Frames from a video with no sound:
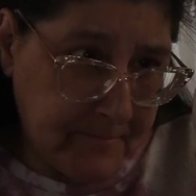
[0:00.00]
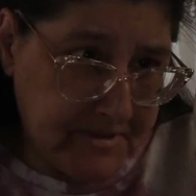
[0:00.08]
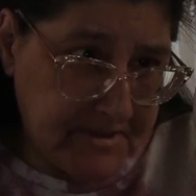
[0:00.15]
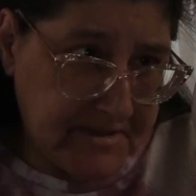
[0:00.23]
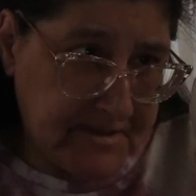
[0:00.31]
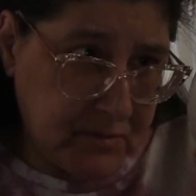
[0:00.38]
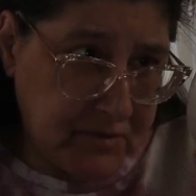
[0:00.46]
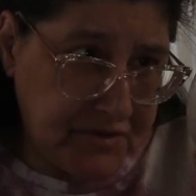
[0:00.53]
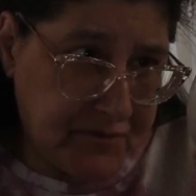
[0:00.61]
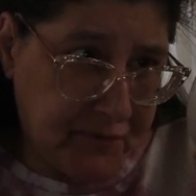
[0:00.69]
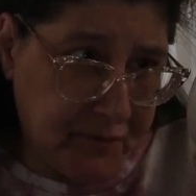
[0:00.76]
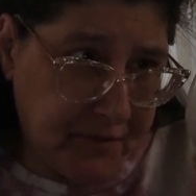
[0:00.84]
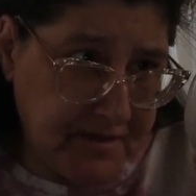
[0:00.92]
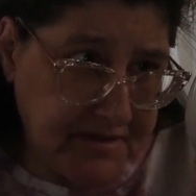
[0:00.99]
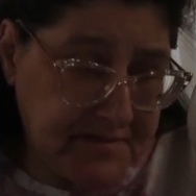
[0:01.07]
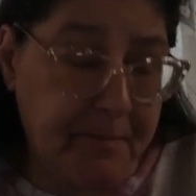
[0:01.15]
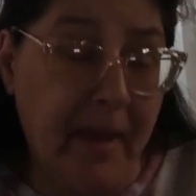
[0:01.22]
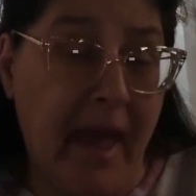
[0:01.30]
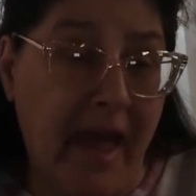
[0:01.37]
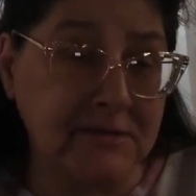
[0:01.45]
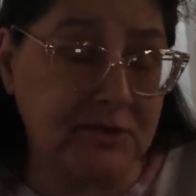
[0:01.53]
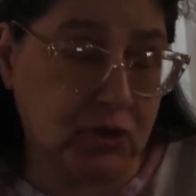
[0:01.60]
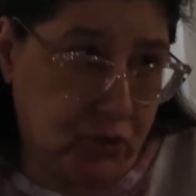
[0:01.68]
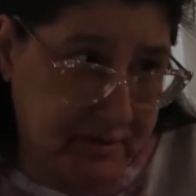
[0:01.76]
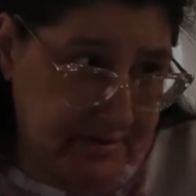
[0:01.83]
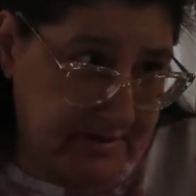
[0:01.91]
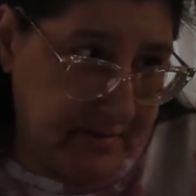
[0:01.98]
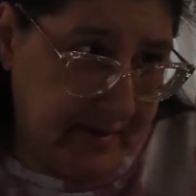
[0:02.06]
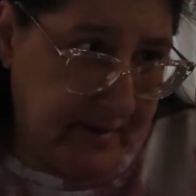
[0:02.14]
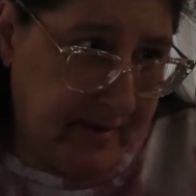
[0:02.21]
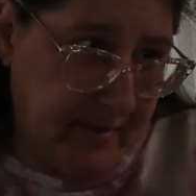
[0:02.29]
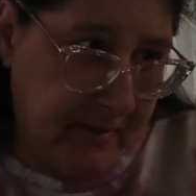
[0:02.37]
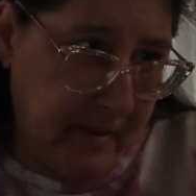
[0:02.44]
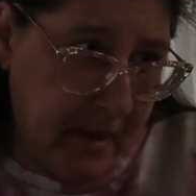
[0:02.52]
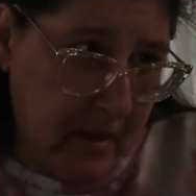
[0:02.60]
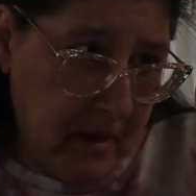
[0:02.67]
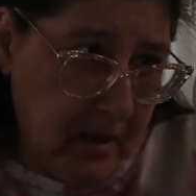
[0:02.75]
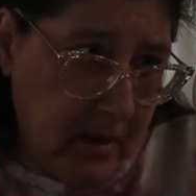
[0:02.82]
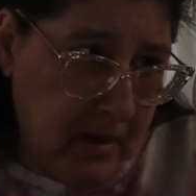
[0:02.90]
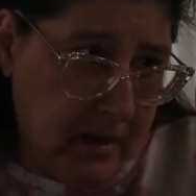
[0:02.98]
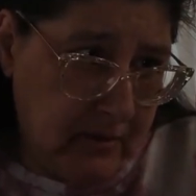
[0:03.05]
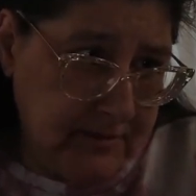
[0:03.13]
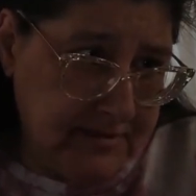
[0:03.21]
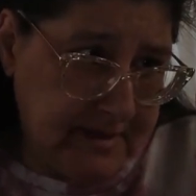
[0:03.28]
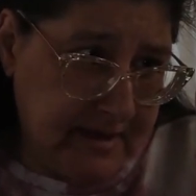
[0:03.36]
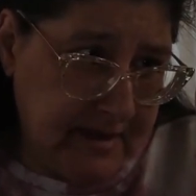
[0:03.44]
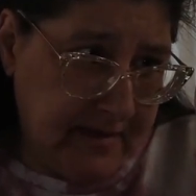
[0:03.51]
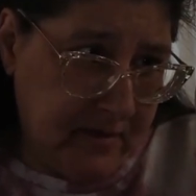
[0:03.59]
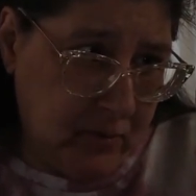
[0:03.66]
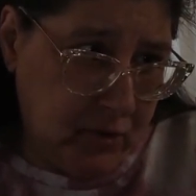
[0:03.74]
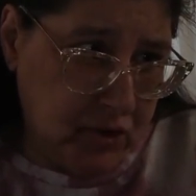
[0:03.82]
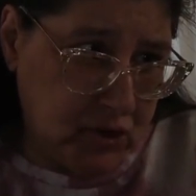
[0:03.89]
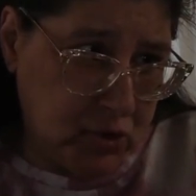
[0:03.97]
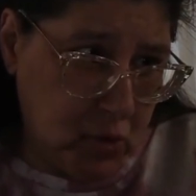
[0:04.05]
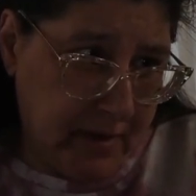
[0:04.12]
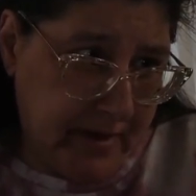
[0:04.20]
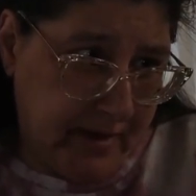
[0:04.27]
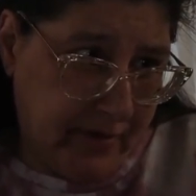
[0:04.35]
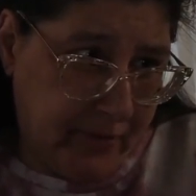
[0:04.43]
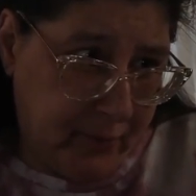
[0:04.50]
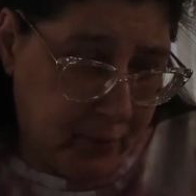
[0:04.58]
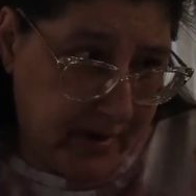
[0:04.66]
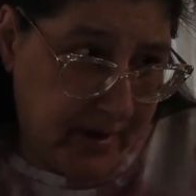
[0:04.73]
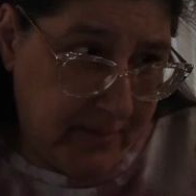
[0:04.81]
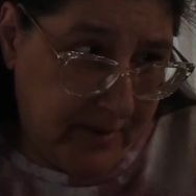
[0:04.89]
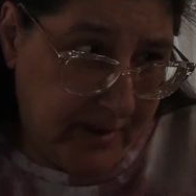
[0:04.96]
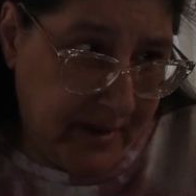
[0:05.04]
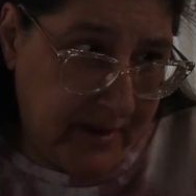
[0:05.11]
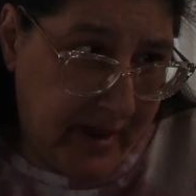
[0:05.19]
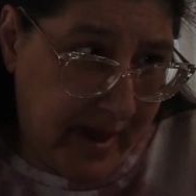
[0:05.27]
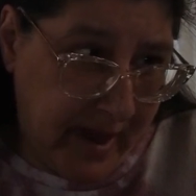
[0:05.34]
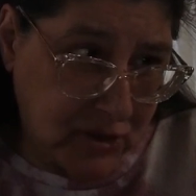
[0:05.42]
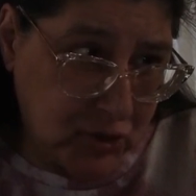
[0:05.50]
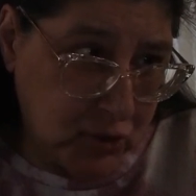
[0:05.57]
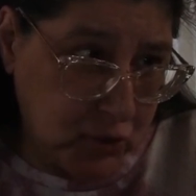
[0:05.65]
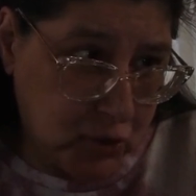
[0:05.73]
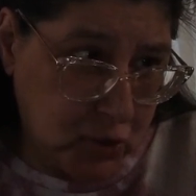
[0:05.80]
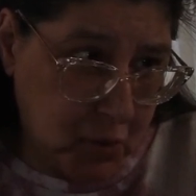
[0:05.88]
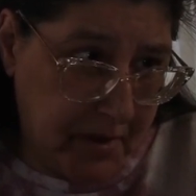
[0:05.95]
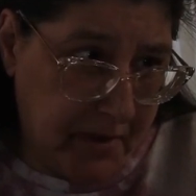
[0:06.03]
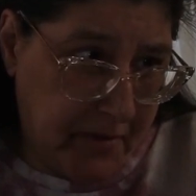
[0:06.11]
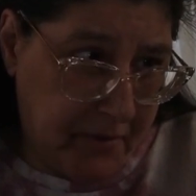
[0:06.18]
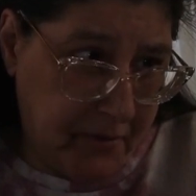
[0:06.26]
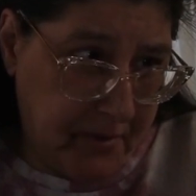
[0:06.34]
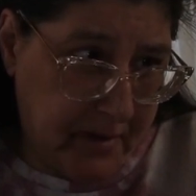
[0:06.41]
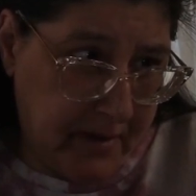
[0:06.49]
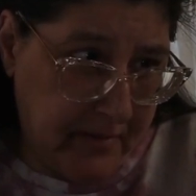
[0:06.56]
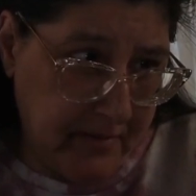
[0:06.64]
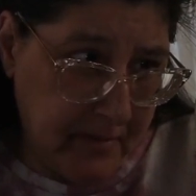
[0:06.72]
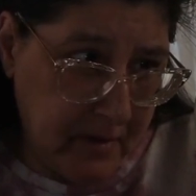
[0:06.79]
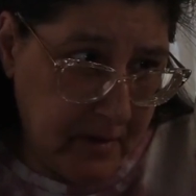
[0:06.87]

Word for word: since it was for this past Christmas. I don't see anything with a 23 being actual 23.